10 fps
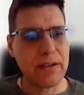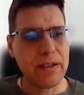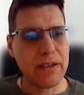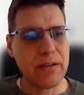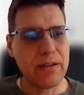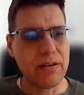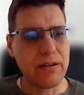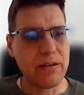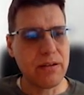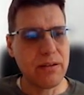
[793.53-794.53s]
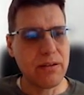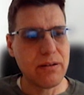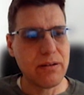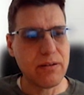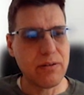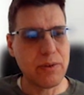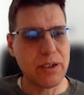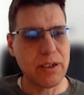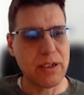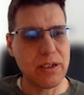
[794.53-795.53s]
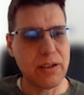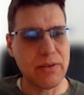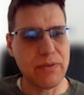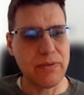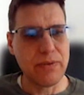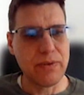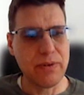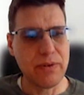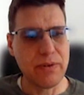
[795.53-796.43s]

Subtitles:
And then we have